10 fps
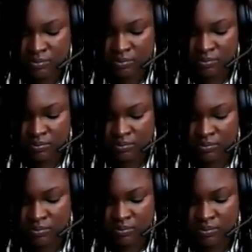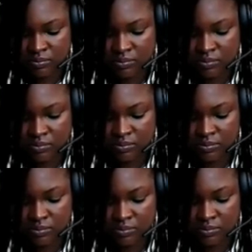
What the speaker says: (no one is talking)